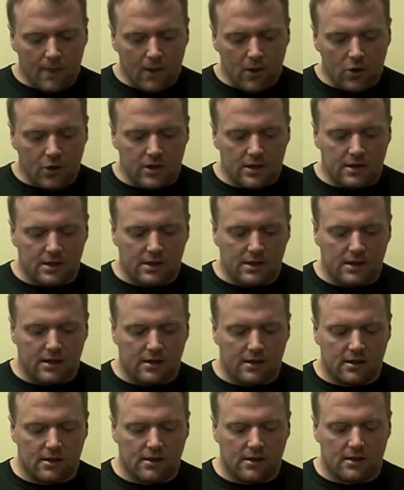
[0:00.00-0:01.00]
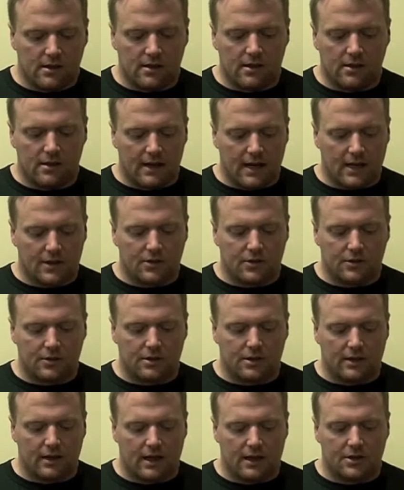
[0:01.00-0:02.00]
you can see the natural
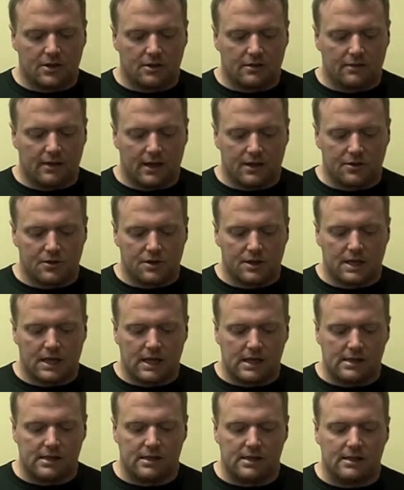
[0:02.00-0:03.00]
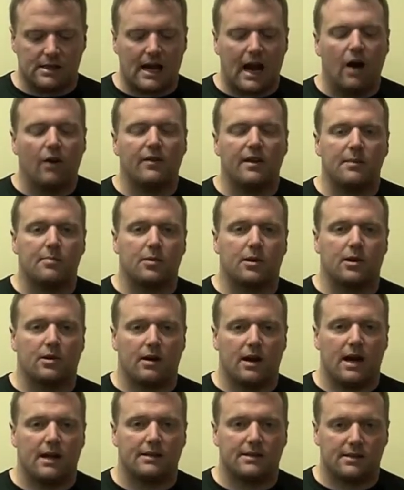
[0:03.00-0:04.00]
selection of exercises, how they
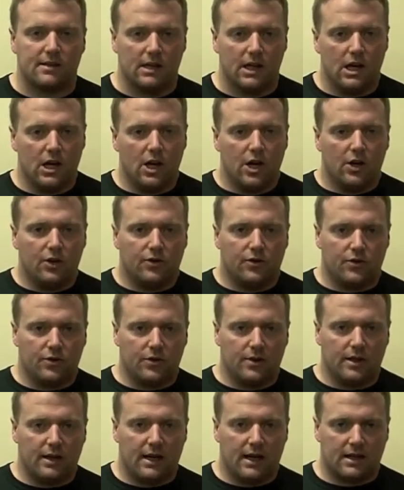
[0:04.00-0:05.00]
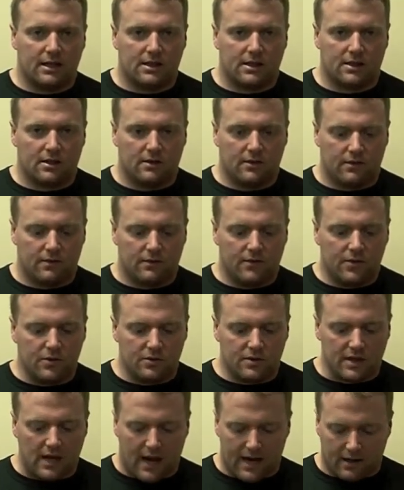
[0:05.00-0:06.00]
progress through the next few
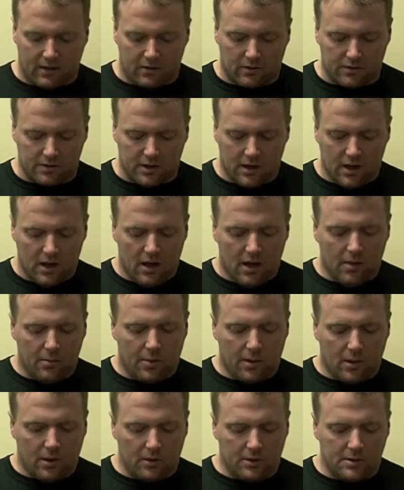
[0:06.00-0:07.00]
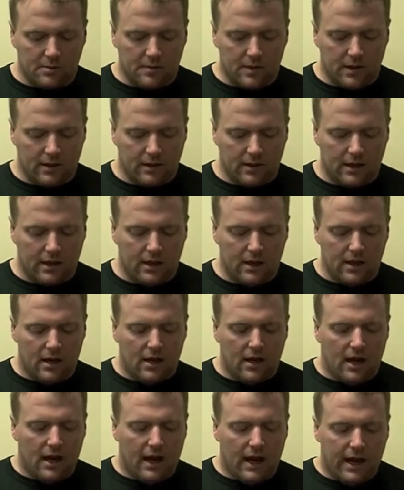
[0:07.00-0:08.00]
cycles, but ultimately
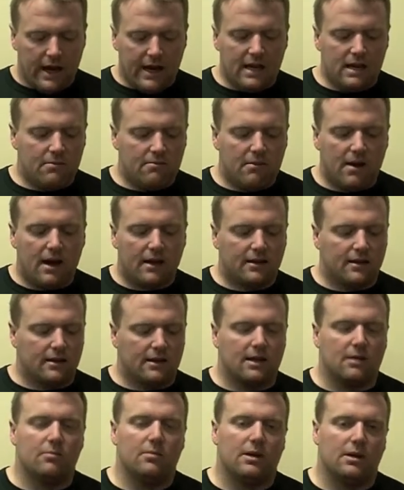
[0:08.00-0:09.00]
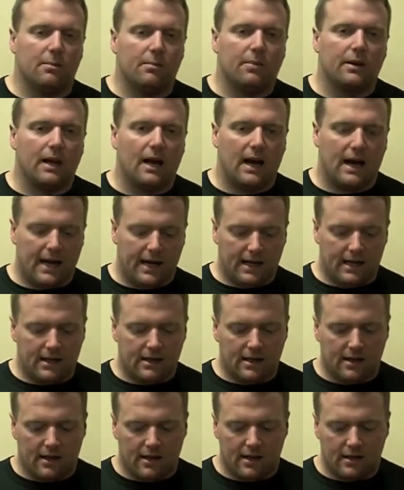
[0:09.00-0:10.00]
any method can be applied
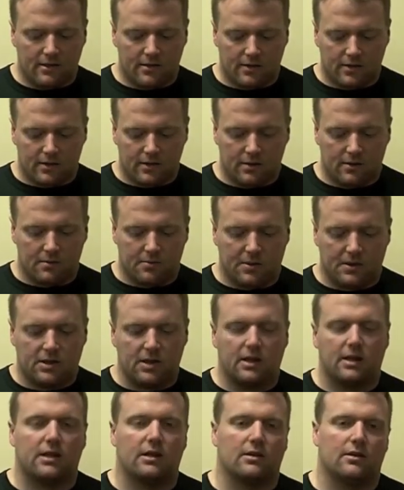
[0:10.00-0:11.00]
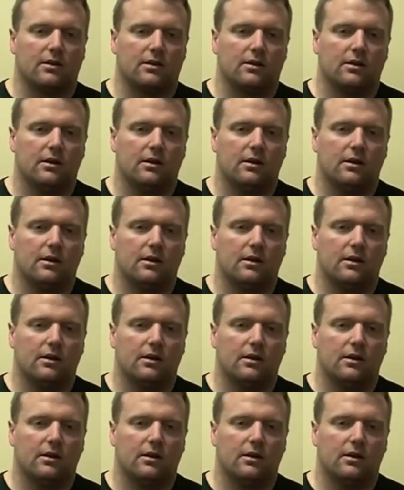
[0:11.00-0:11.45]
into this particular